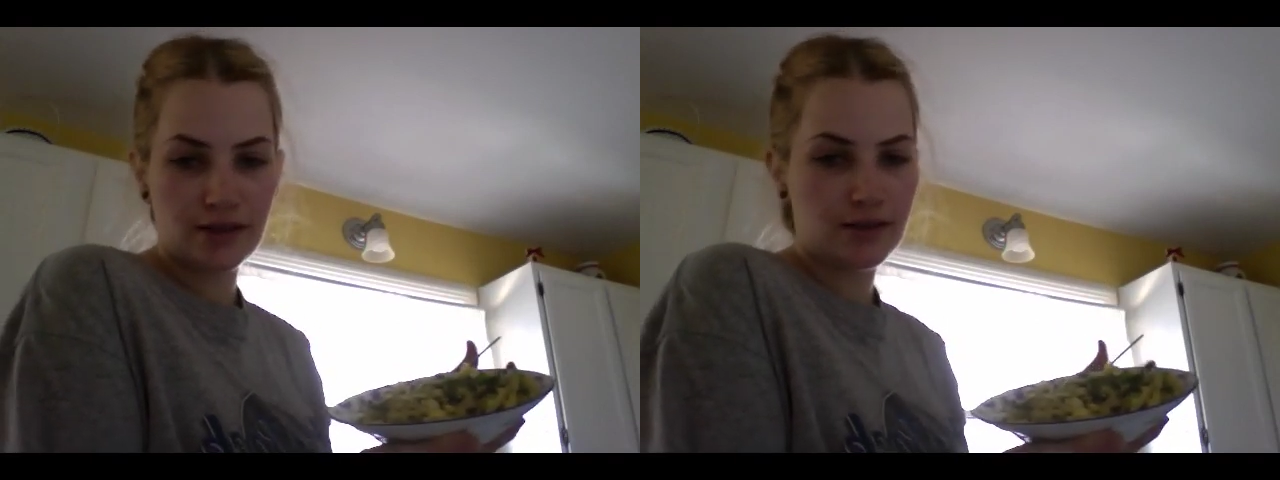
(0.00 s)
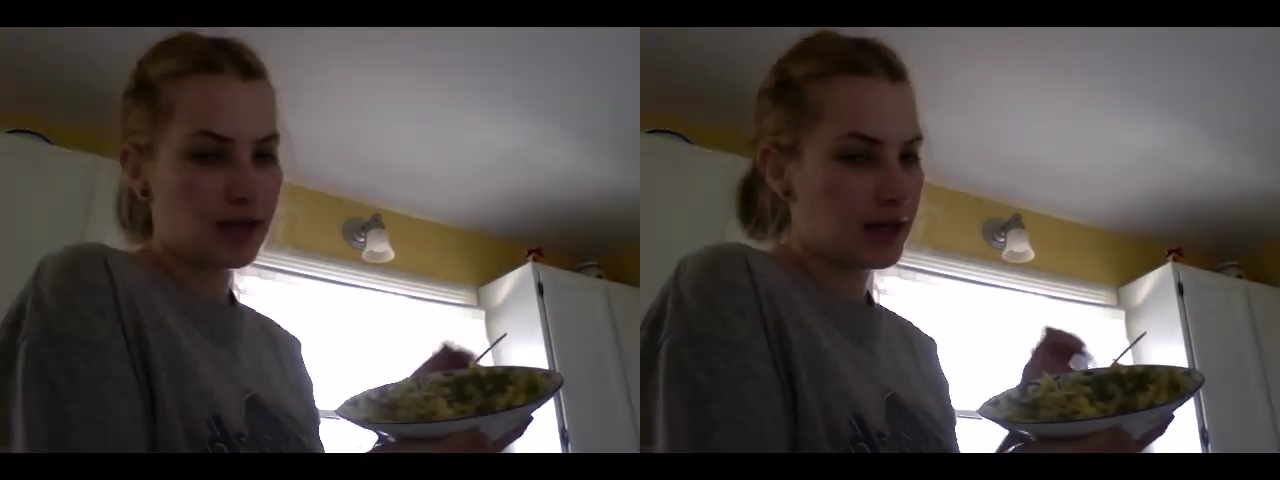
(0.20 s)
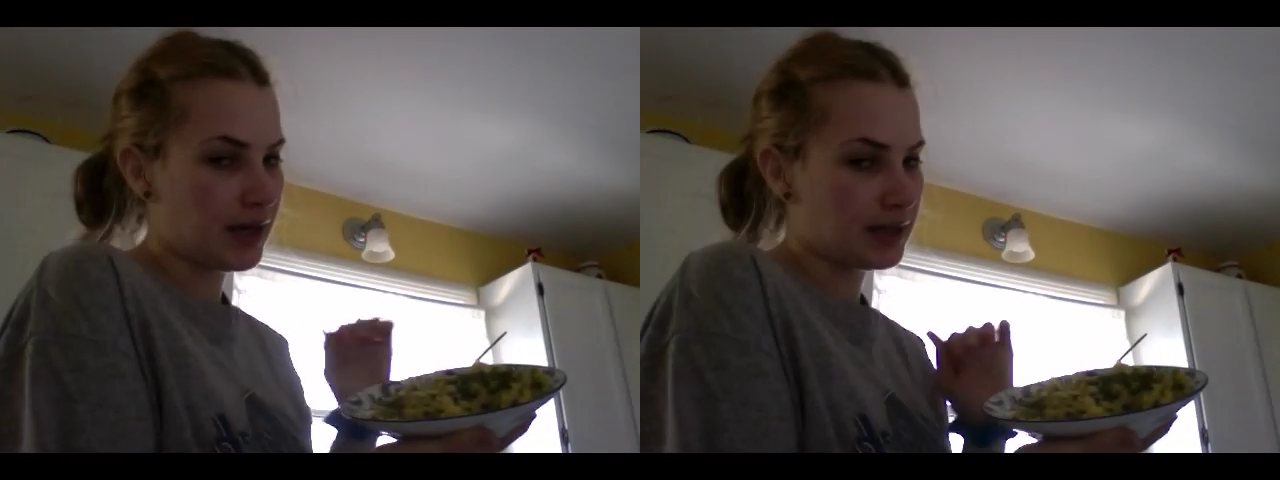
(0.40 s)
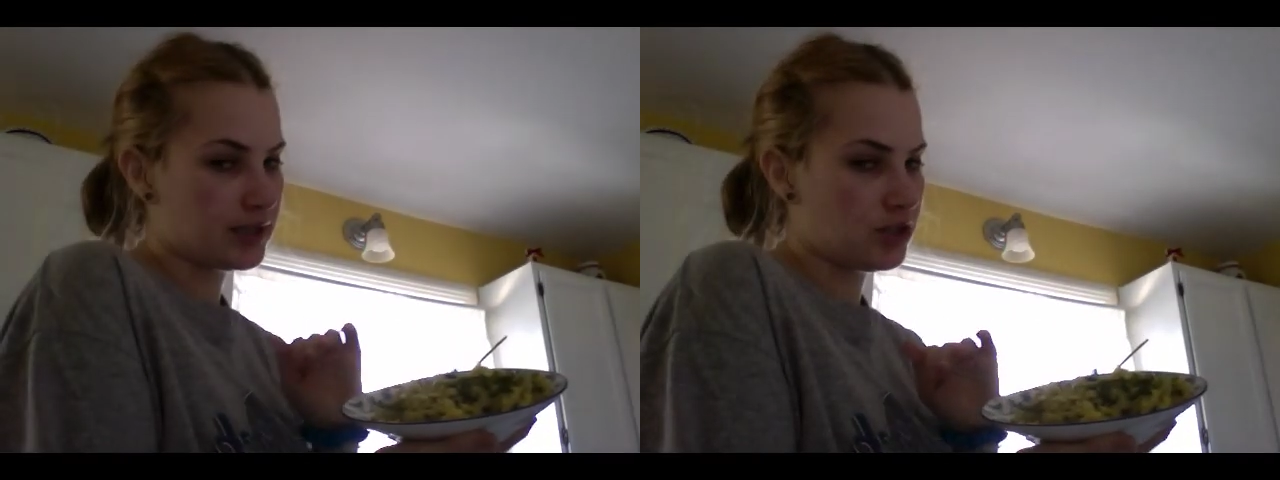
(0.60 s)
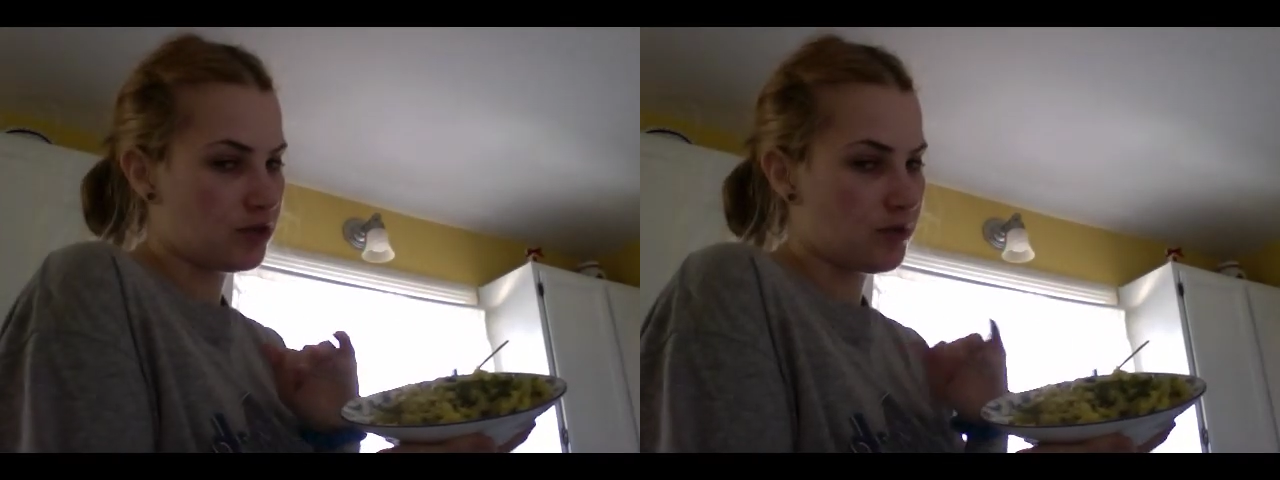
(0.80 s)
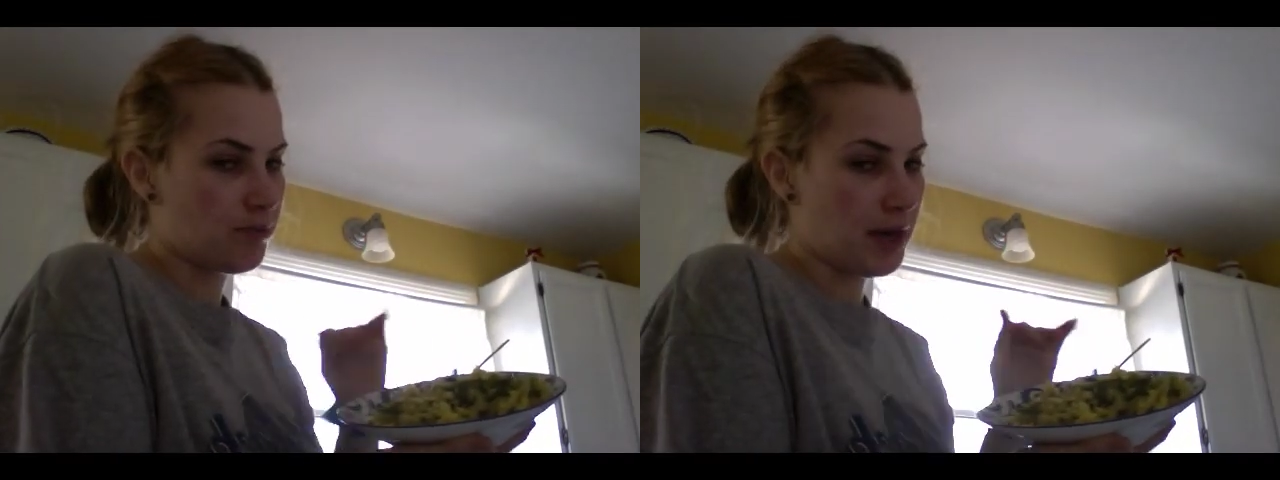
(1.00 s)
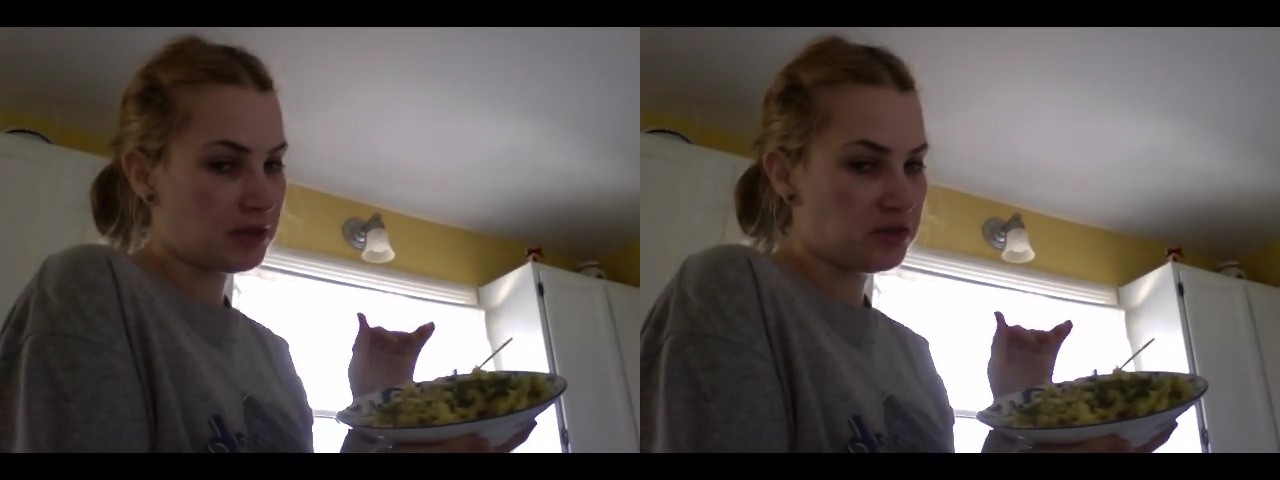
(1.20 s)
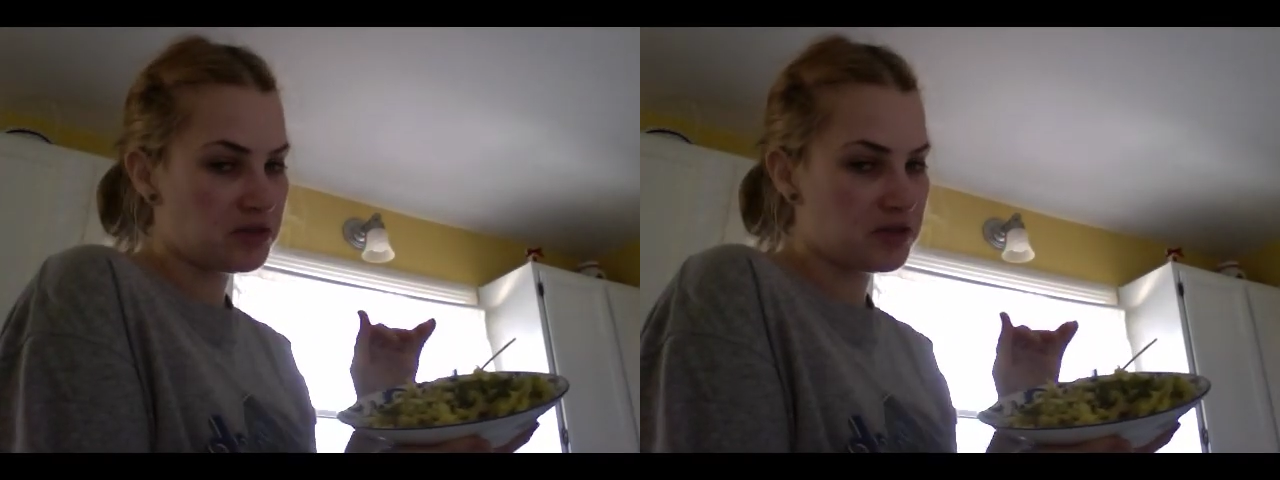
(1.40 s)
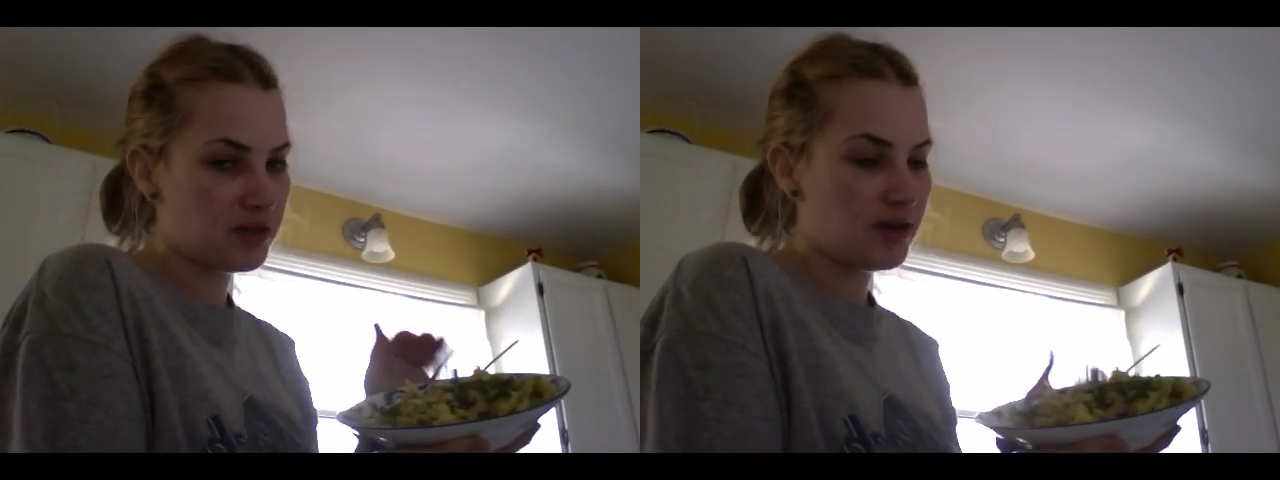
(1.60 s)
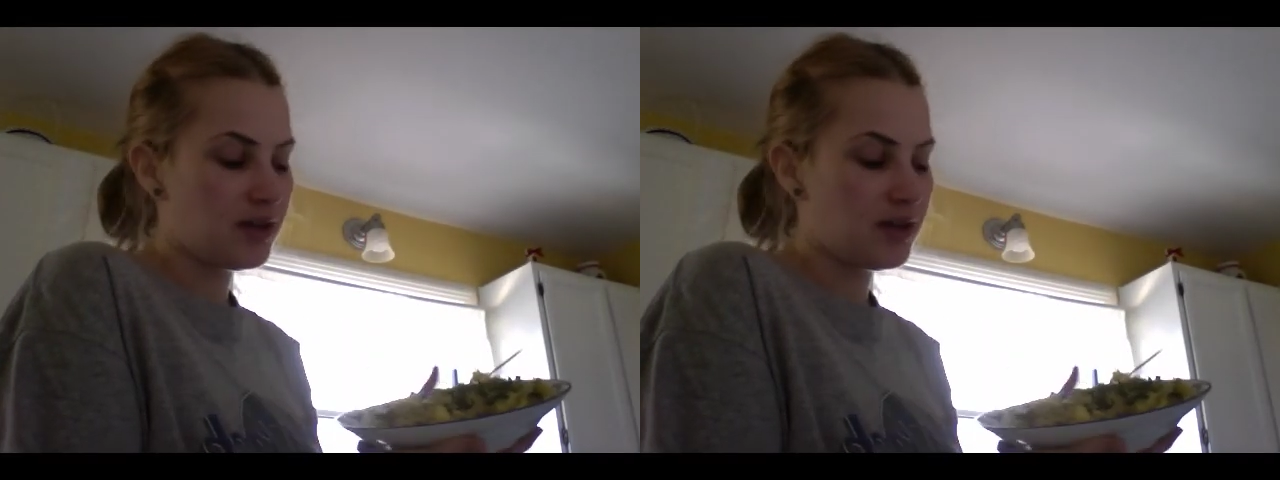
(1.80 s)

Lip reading: They like to do the melts